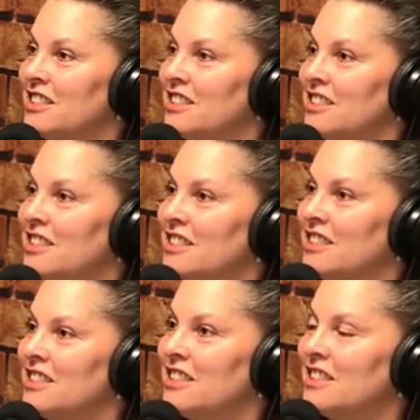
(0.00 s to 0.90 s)

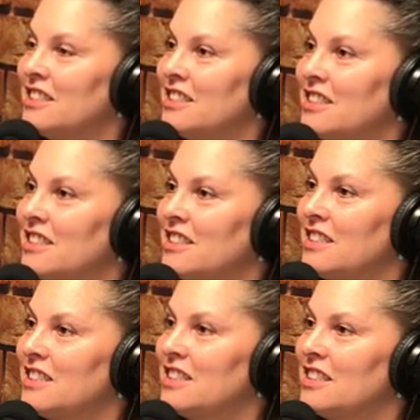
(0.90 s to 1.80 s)

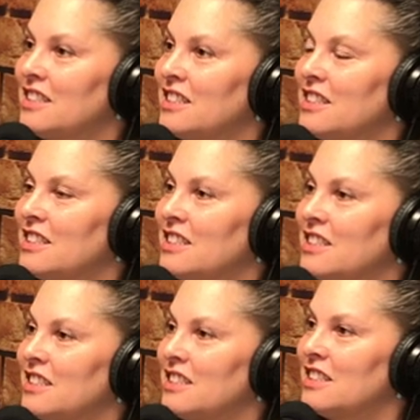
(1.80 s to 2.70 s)

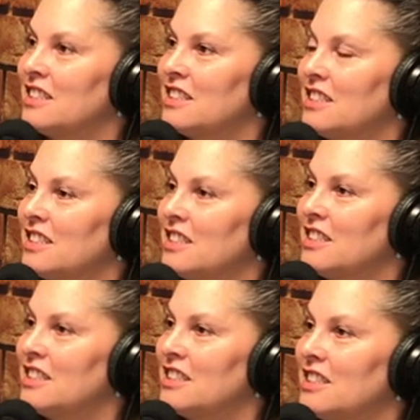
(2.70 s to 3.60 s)

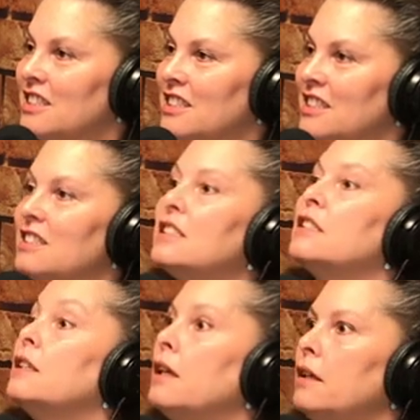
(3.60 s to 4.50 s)

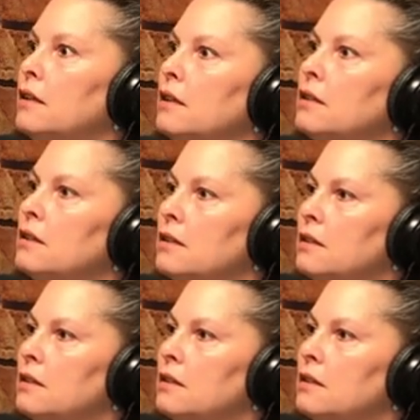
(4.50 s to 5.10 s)
The person shown says nothing.